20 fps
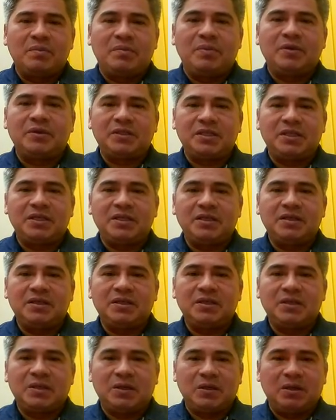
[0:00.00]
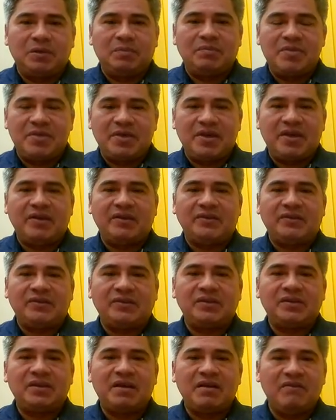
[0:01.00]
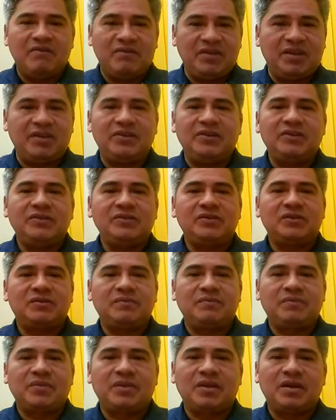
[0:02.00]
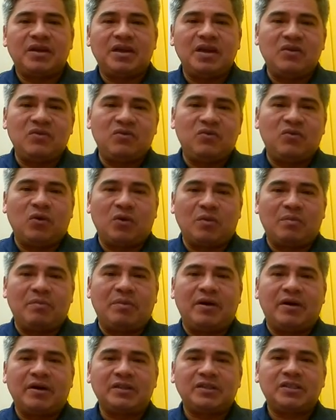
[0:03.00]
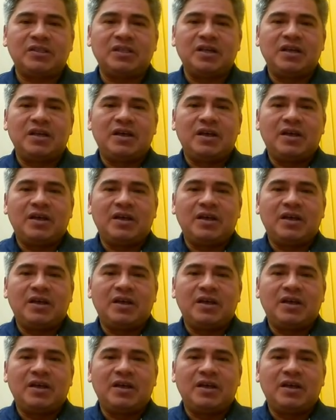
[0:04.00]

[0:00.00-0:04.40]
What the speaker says: putting up these videos in 4 parts.